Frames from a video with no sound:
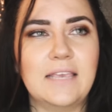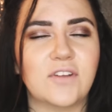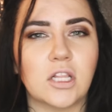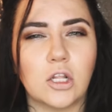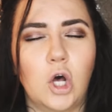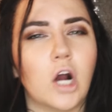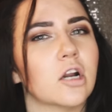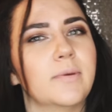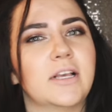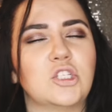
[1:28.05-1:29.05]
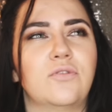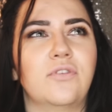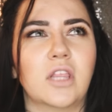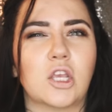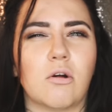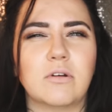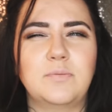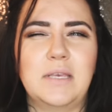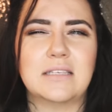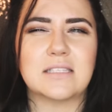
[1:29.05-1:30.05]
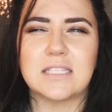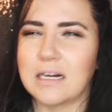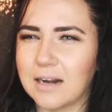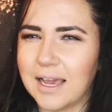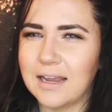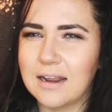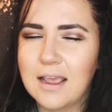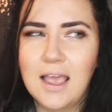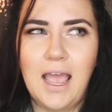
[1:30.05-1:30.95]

even a little harder because you feel like you're always being stared at